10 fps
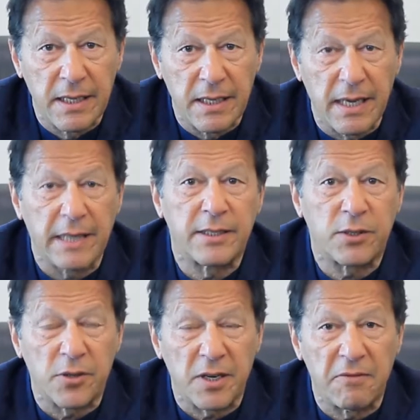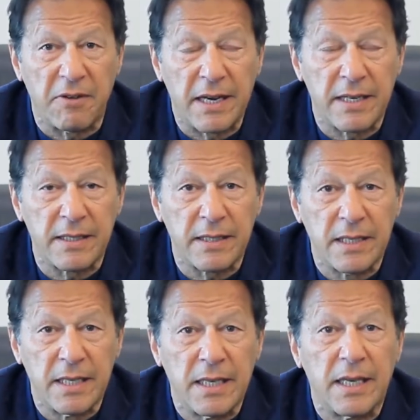like the coronavirus,
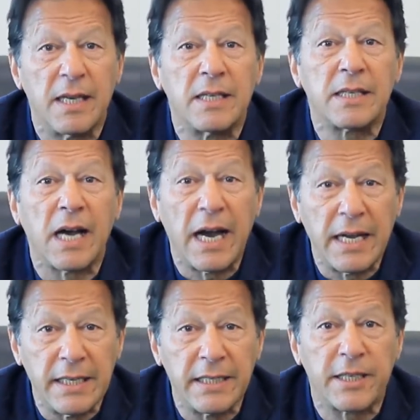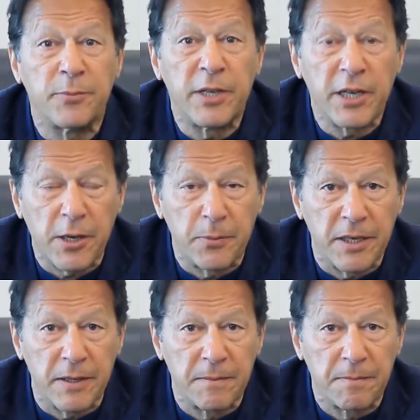is highly
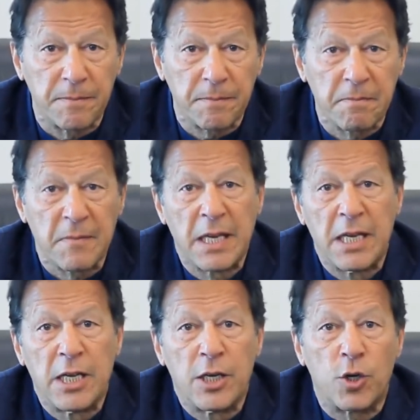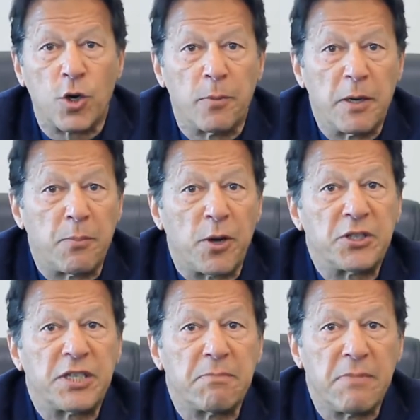communicable. Global
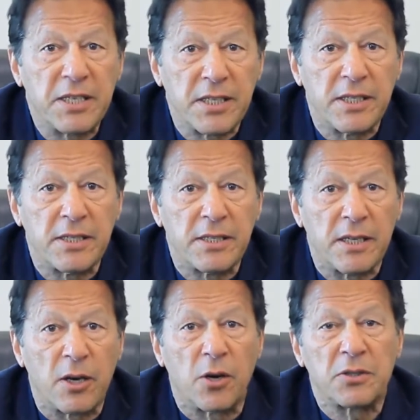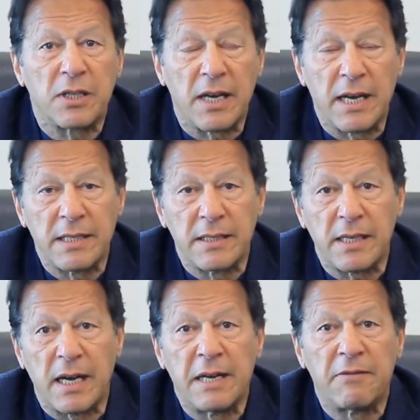policy measures along the lines
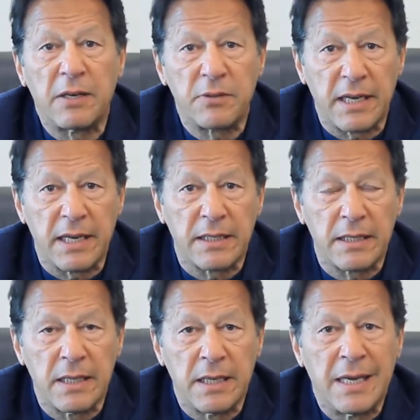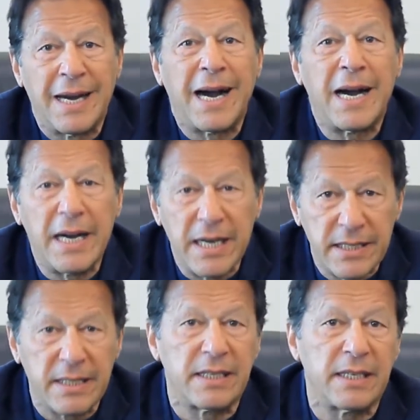I have outlined are
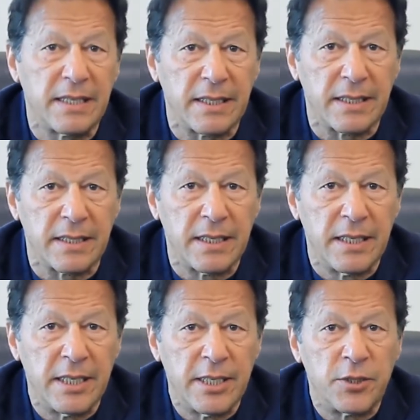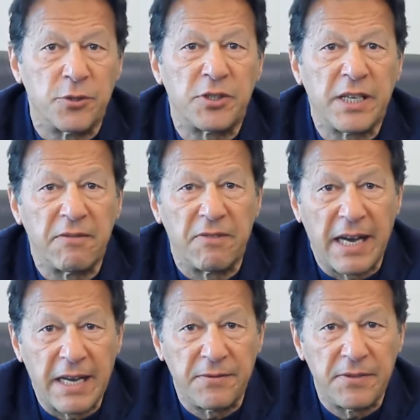urgently needed to save
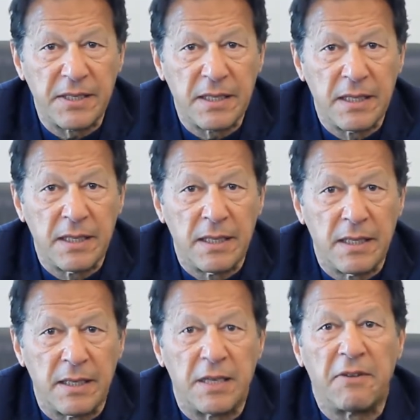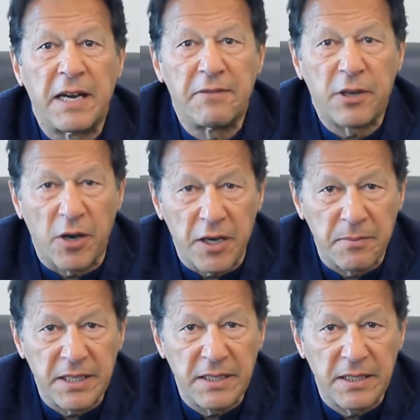lives, revive
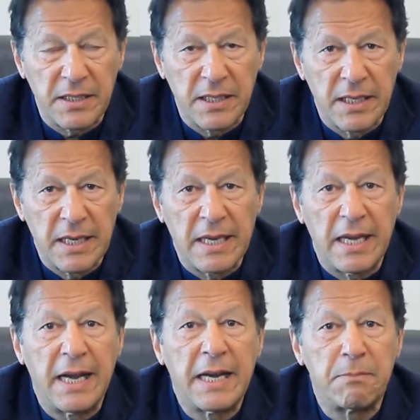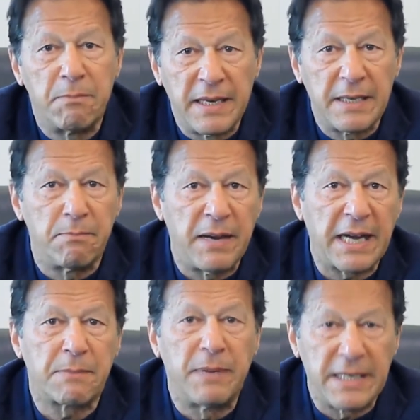economies, and build
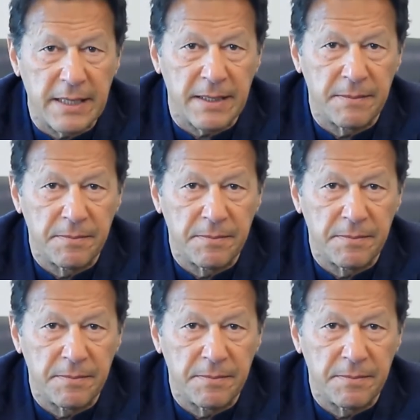back better.